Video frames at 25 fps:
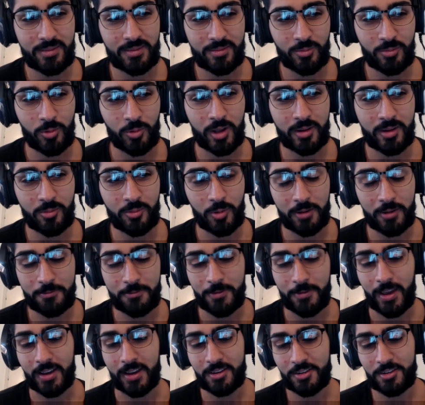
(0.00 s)
what
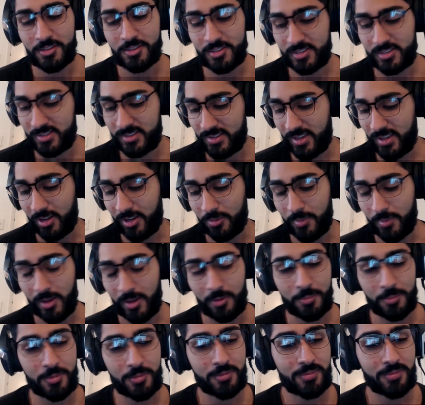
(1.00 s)
factors
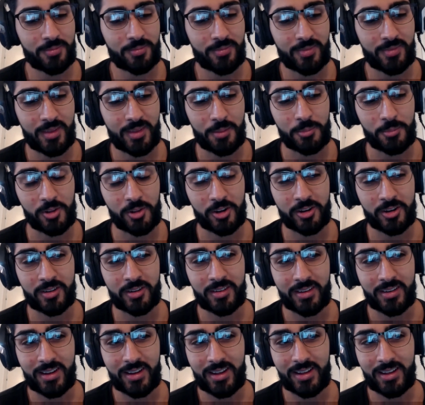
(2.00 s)
help them learn